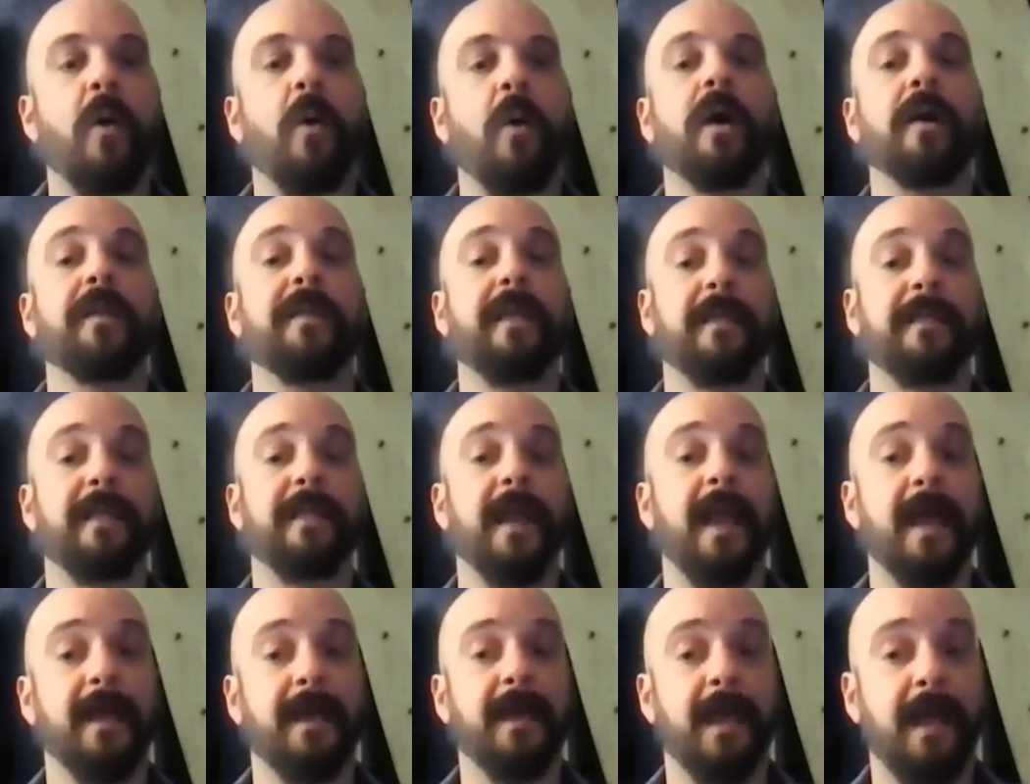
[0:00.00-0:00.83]
or that
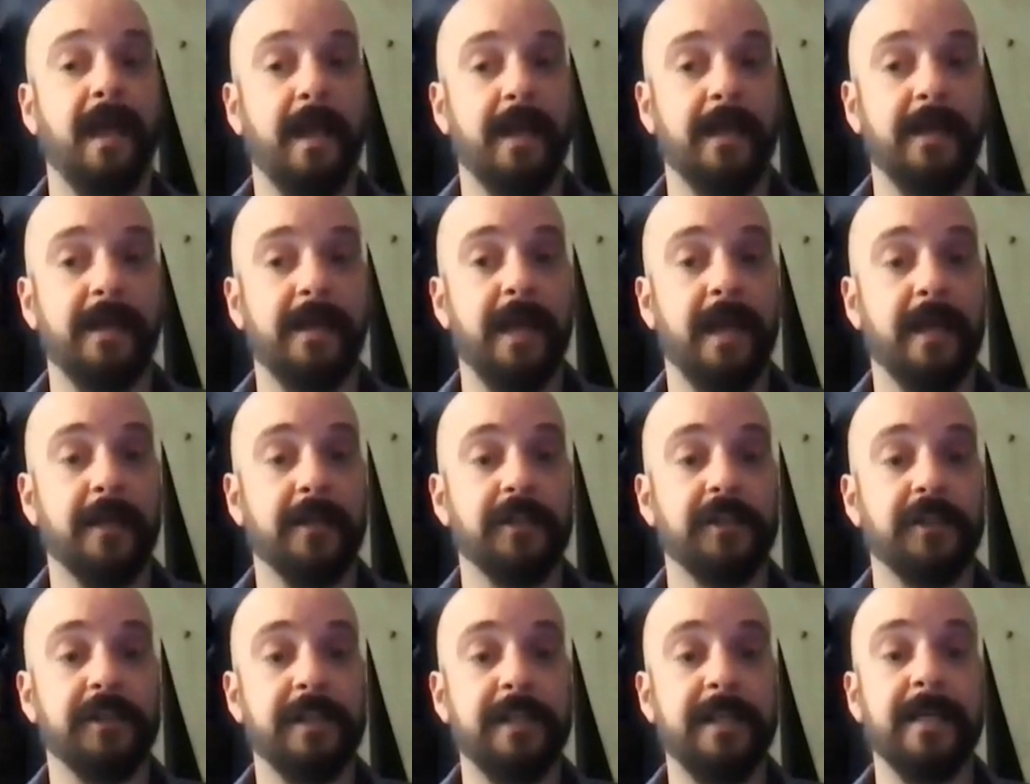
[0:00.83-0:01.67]
they had
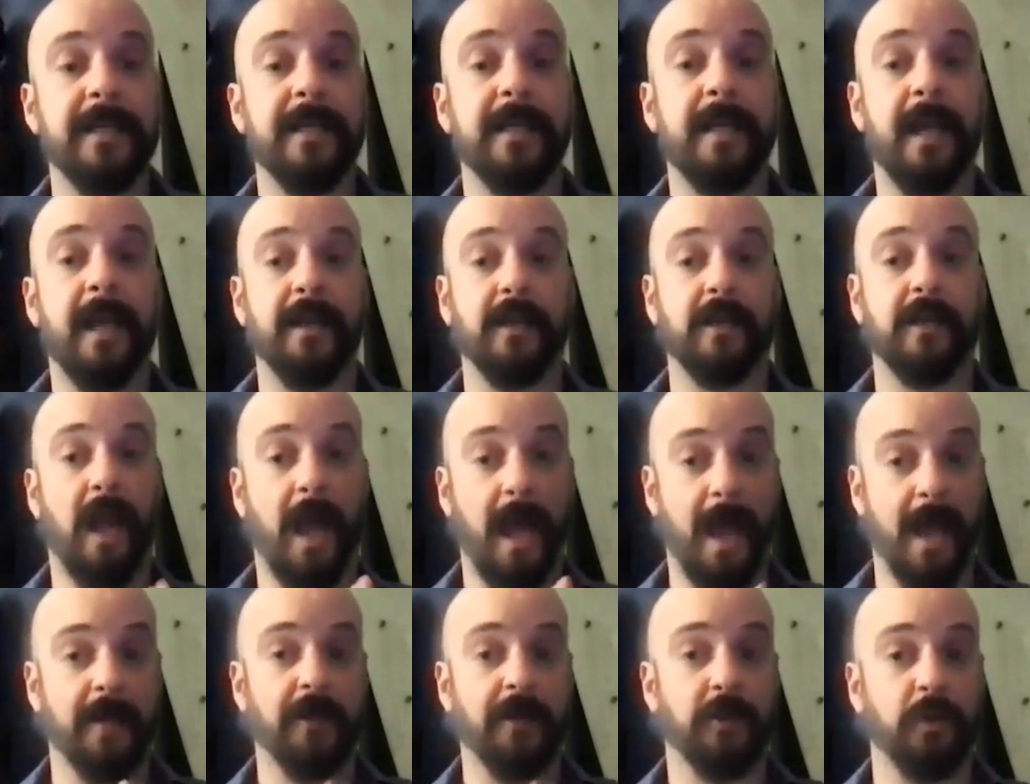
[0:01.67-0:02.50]
ADHD and
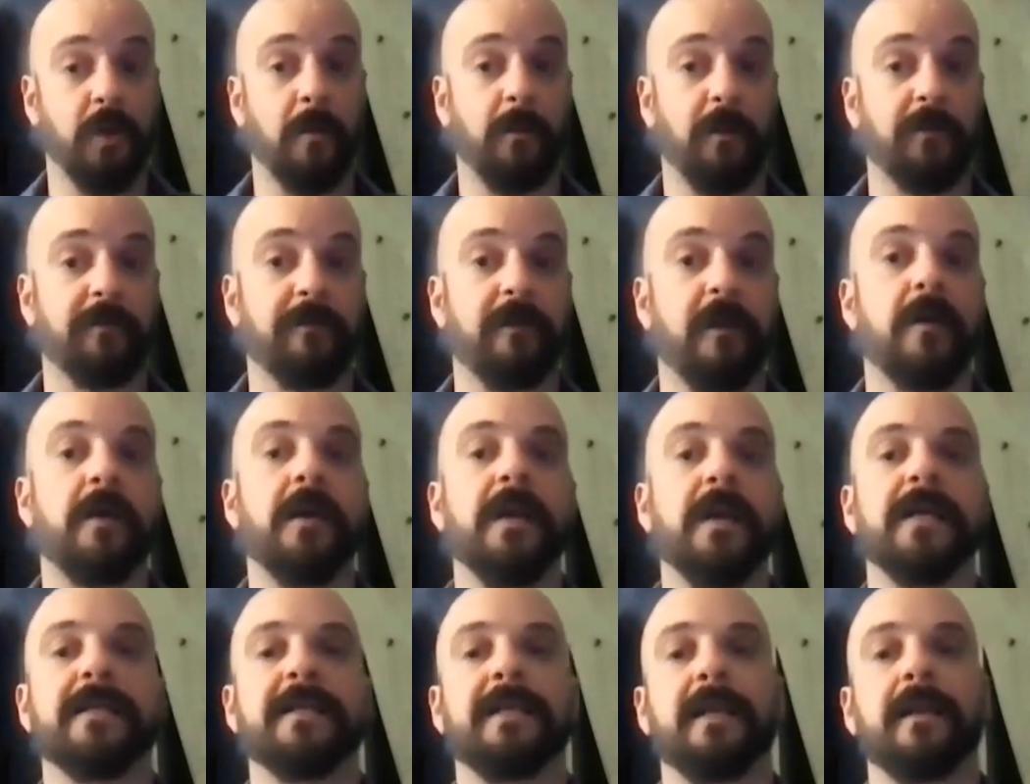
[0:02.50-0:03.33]
had trouble
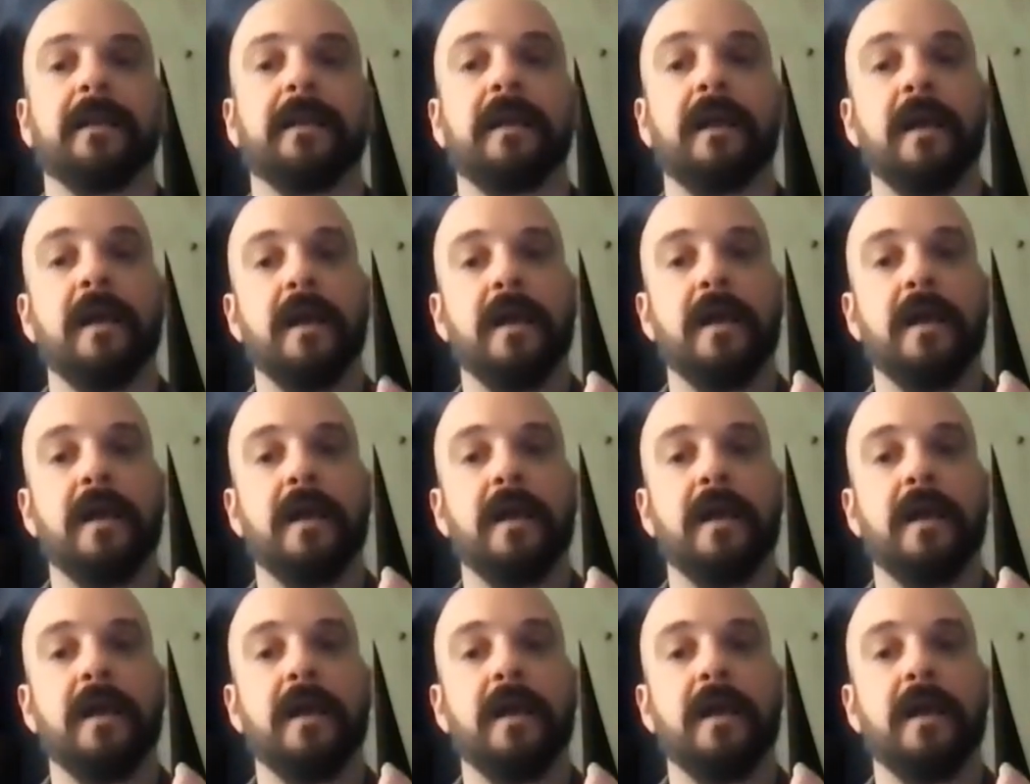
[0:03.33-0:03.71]
focusing.